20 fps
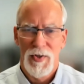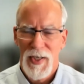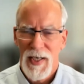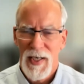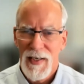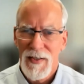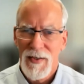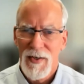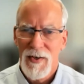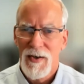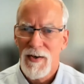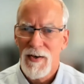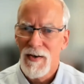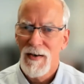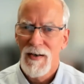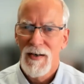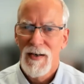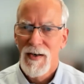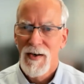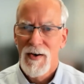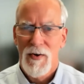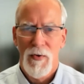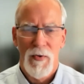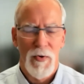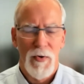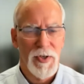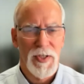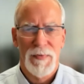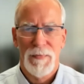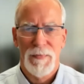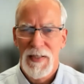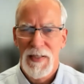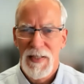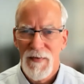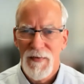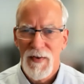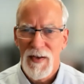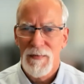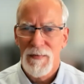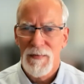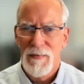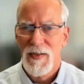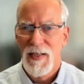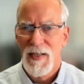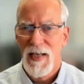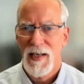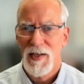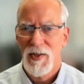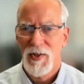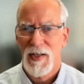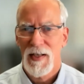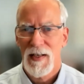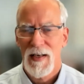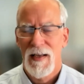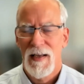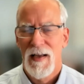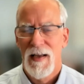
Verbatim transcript: gender or specific mutation.